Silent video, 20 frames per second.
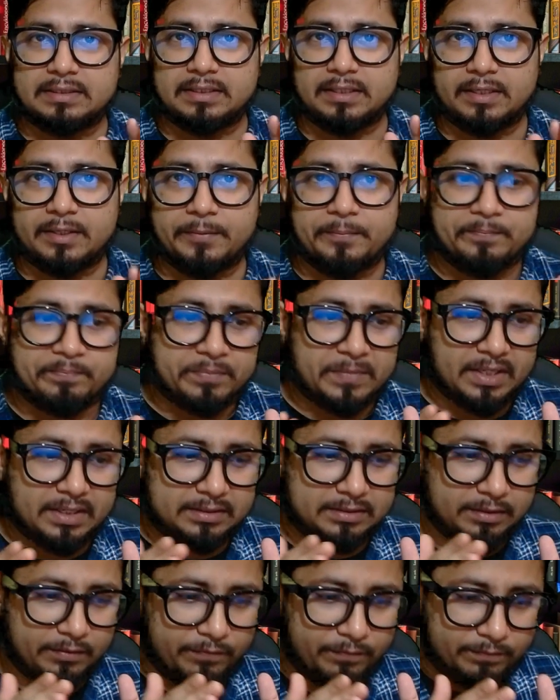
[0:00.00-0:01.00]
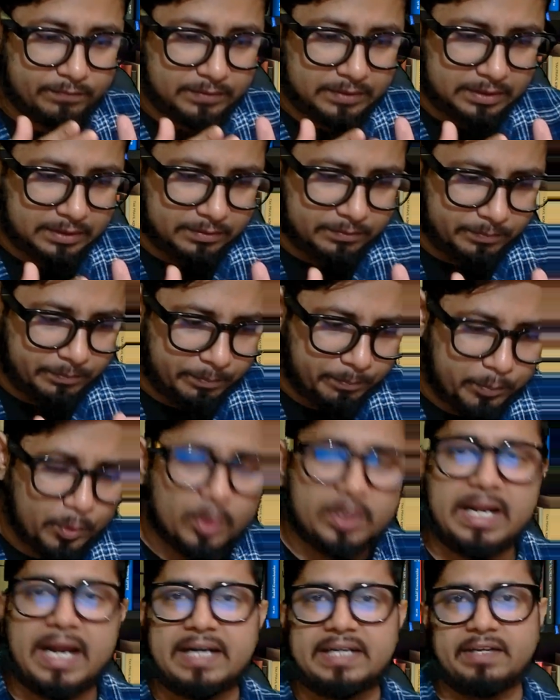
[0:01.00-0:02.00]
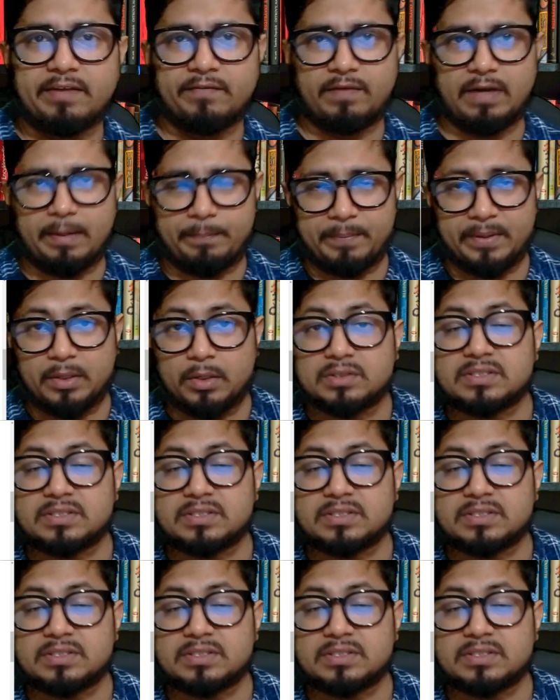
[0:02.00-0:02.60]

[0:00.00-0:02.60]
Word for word: the the, the product development